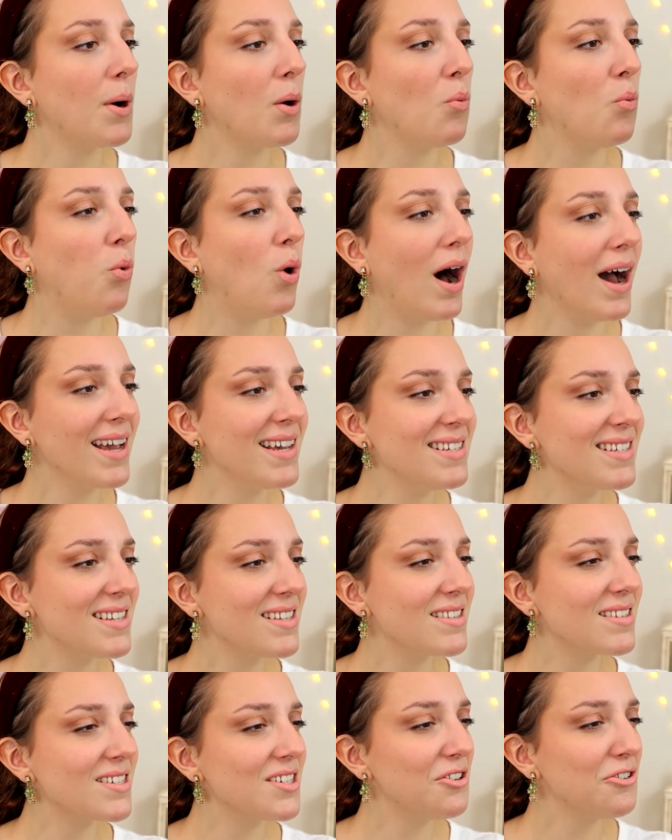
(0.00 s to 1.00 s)
But why is
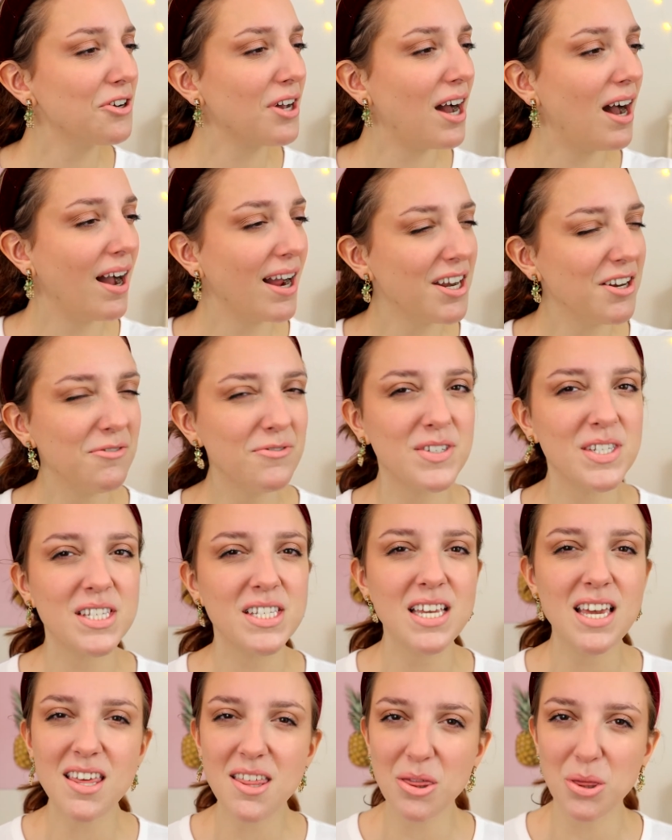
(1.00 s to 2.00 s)
it still kind of
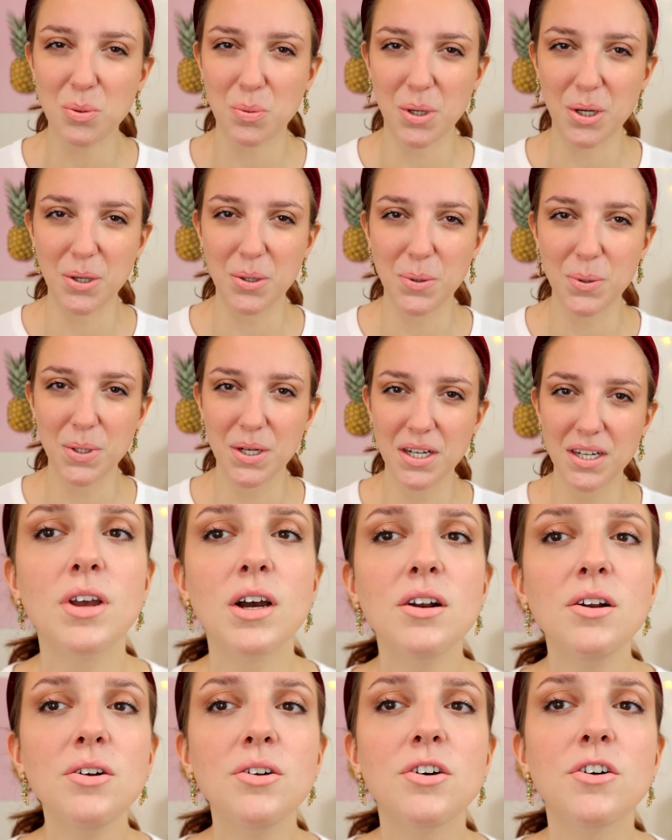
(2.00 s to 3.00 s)
see-through?
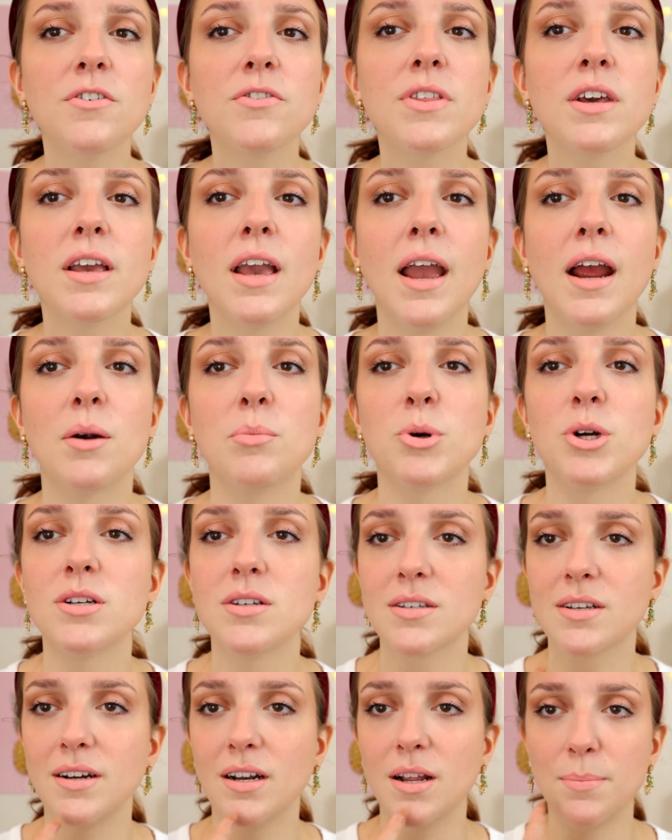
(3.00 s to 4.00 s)
I don't don't know if the camera
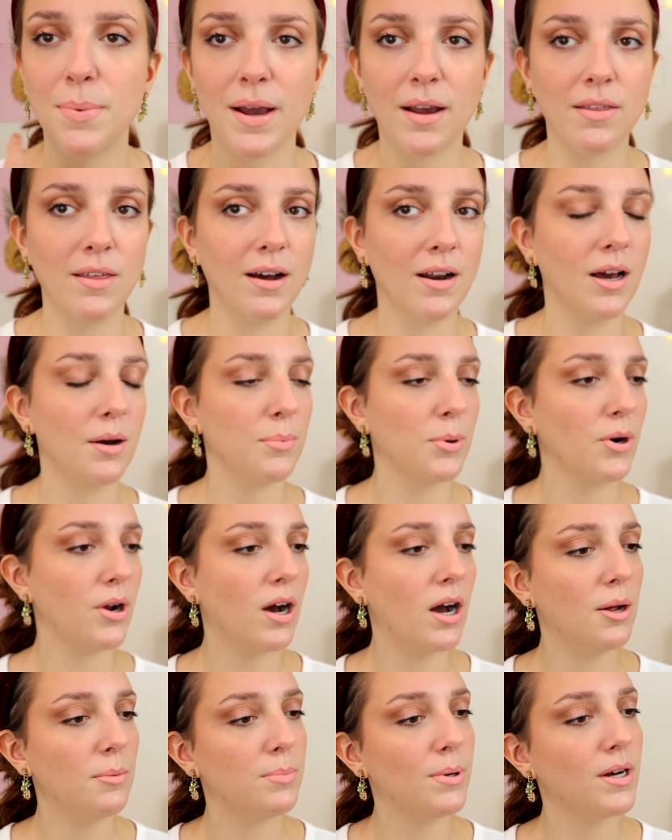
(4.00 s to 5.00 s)
is going to pick that up or
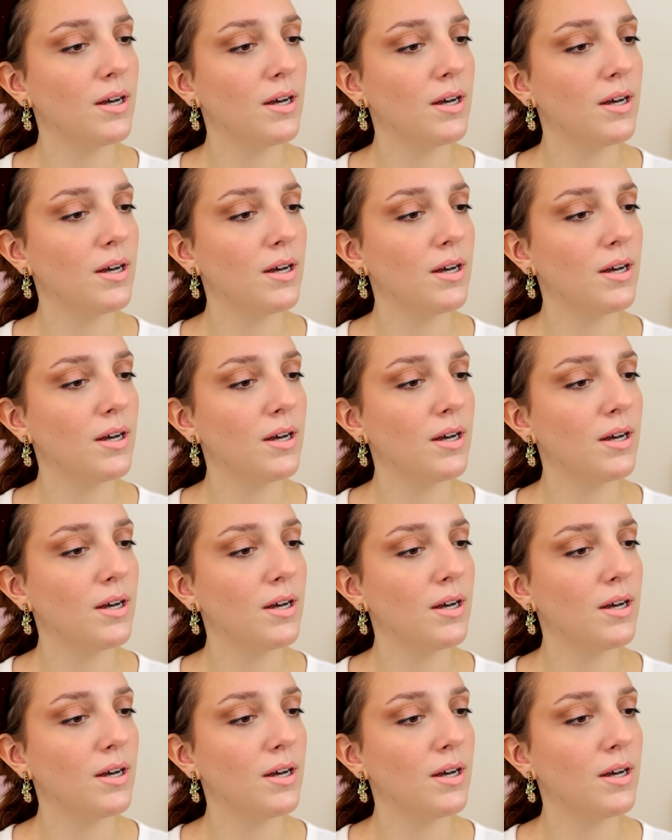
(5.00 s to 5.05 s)
not,